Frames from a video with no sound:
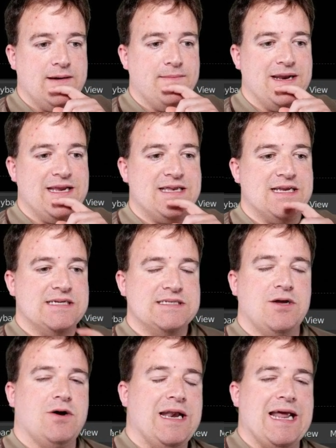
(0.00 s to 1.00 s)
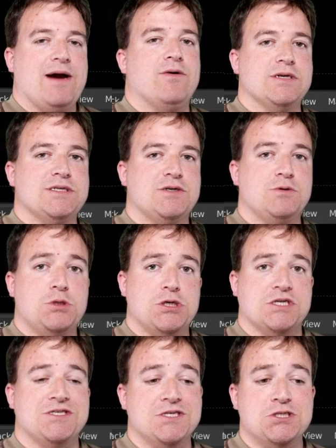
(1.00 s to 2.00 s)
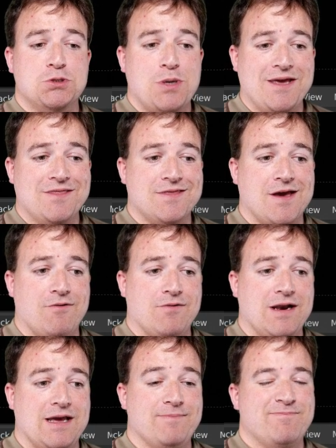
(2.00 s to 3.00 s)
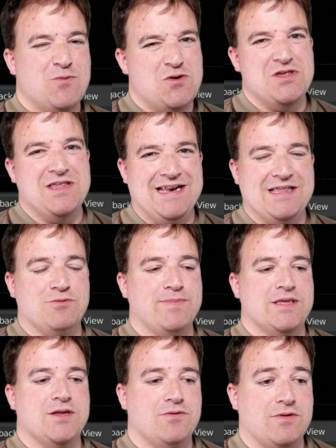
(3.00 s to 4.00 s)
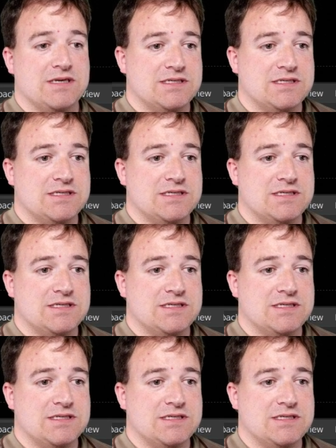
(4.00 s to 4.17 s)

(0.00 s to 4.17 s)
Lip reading: but it does not allow us to adjust the strength currently, which is a little bit annoying.